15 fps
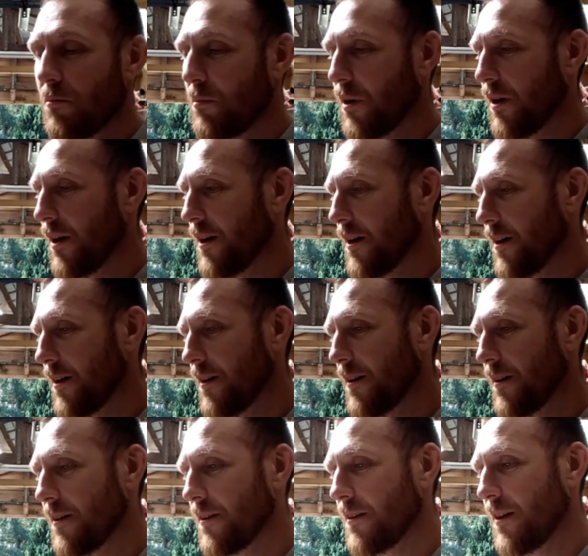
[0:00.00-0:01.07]
But
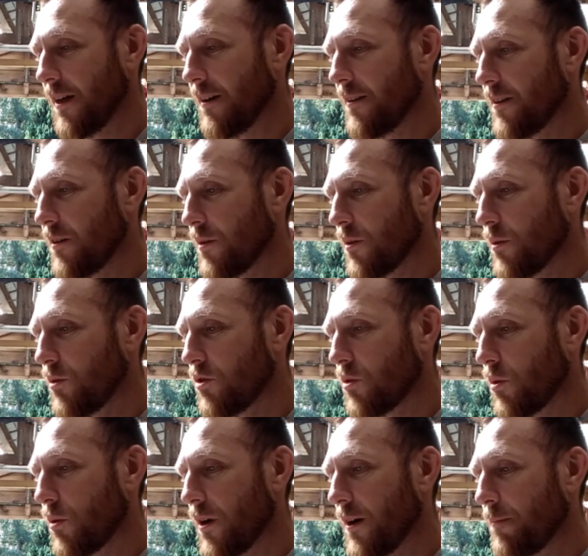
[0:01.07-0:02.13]

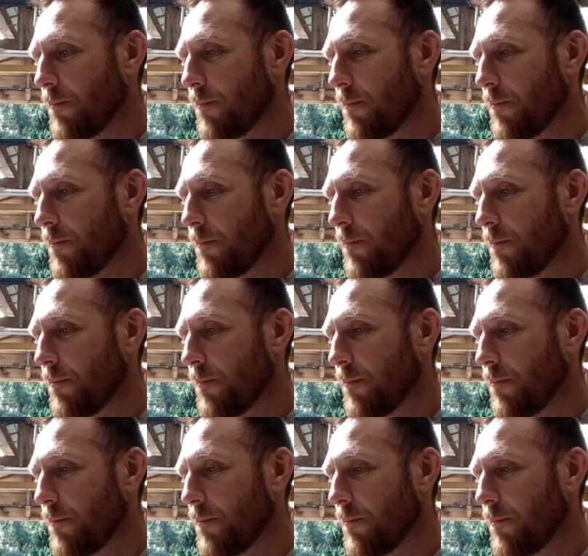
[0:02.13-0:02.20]
so